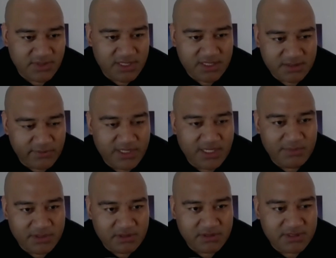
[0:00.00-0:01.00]
You can overcome a
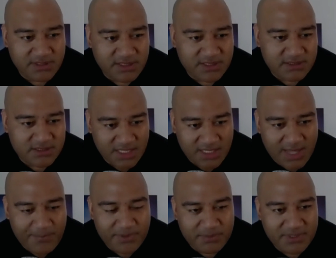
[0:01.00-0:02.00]
lot of things. So stay
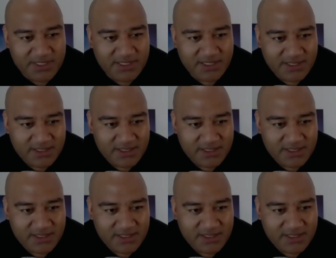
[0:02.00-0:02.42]
happy, man.